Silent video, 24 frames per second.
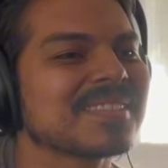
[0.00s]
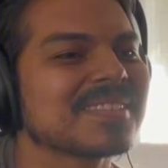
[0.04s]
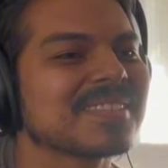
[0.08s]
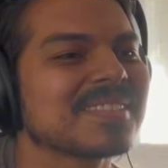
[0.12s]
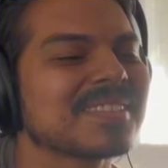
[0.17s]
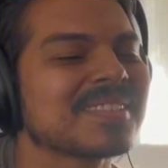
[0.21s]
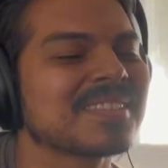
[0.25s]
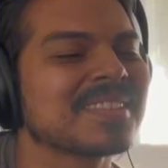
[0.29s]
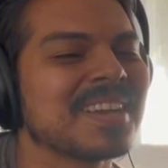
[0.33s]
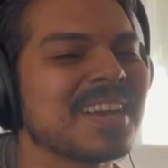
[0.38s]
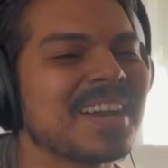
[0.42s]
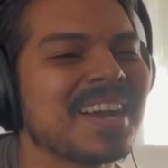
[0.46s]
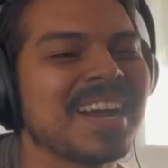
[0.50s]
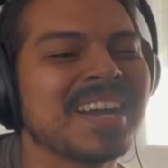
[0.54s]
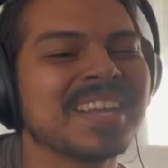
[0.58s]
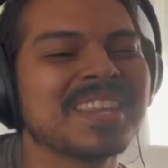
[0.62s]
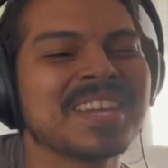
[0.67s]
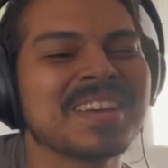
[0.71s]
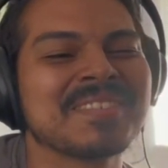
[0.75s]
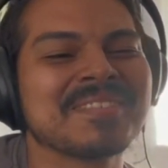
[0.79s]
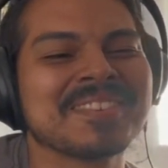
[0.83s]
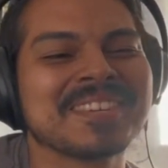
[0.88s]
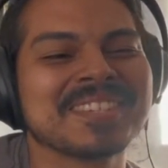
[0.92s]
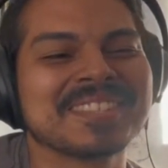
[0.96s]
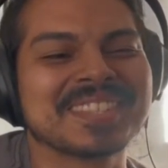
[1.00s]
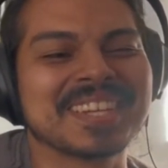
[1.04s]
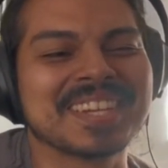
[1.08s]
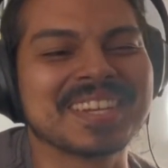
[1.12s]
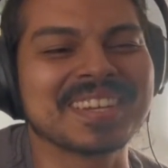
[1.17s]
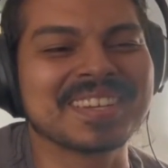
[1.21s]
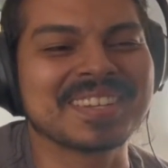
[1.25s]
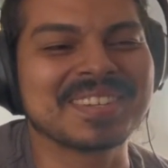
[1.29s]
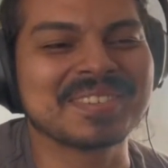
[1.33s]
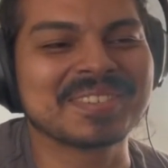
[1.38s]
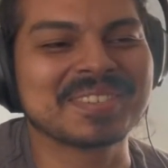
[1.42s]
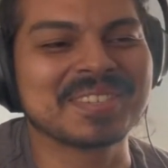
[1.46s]
I thought for a
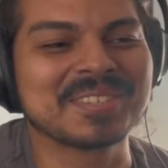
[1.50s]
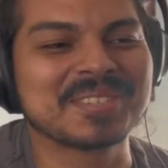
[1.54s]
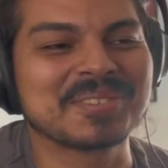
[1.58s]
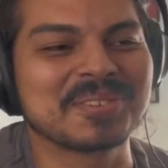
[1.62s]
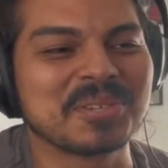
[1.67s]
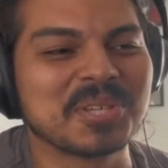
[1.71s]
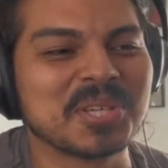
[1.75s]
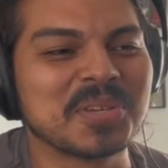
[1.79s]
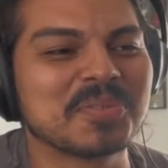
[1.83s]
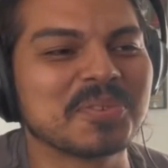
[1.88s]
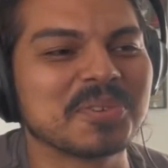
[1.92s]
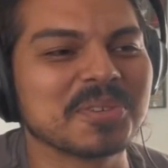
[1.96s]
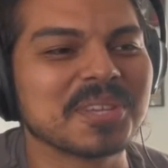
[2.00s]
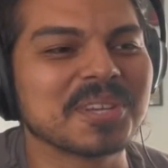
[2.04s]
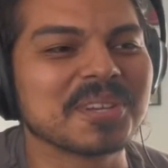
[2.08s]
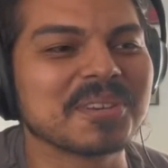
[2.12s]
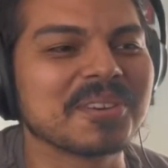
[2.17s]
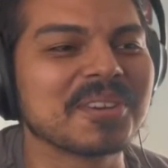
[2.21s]
second these are for evil there.